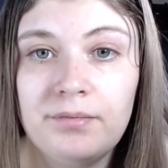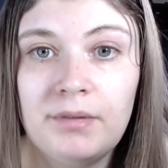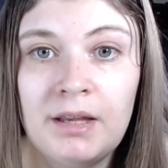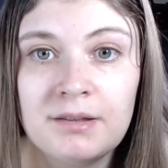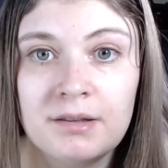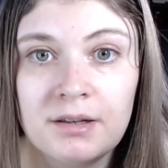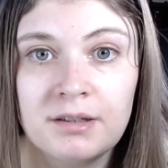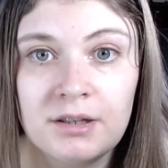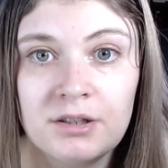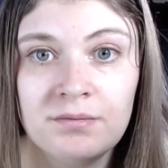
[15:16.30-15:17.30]
it's the
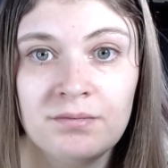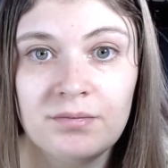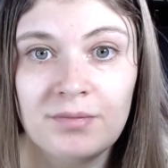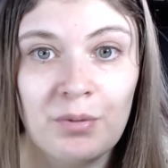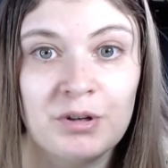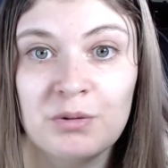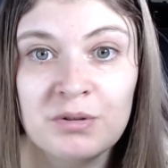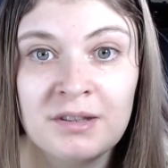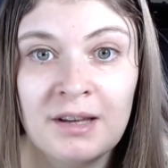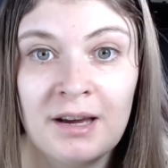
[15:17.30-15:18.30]
condition. I wish it
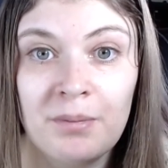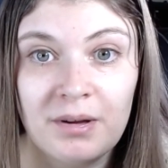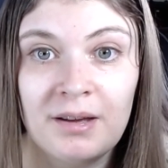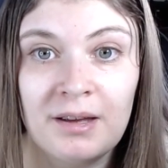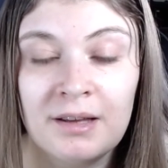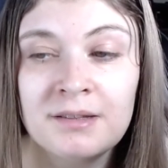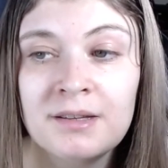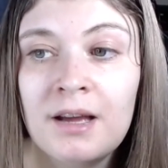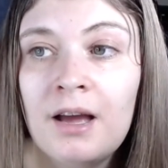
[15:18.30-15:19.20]
wasn't there, but it is.